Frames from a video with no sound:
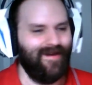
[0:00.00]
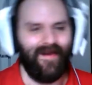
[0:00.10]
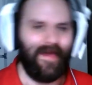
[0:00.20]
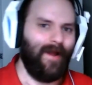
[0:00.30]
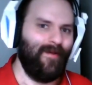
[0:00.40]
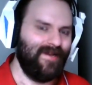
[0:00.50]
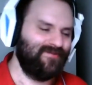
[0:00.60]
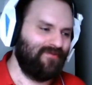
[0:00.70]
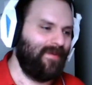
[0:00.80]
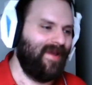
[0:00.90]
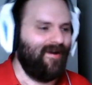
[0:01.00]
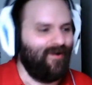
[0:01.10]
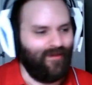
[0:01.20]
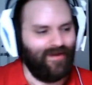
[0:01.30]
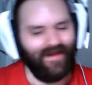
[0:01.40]
that it's ripping out
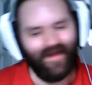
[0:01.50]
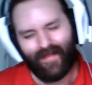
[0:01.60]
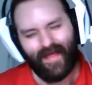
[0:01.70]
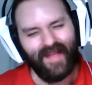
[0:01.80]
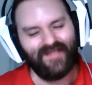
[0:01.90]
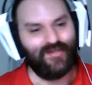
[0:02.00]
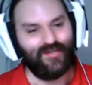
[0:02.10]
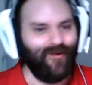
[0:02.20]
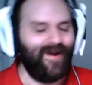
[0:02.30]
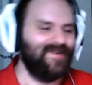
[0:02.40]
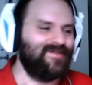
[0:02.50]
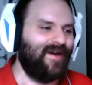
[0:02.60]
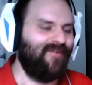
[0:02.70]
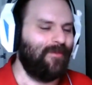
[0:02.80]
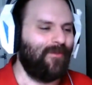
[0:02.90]
all it's doing
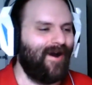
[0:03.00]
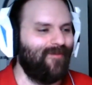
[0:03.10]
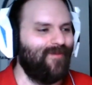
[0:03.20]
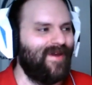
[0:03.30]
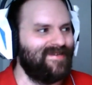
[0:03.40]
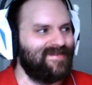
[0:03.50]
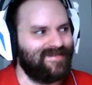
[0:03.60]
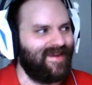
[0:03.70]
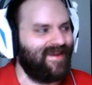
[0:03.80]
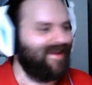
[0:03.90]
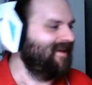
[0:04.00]
stuff. The problem is like,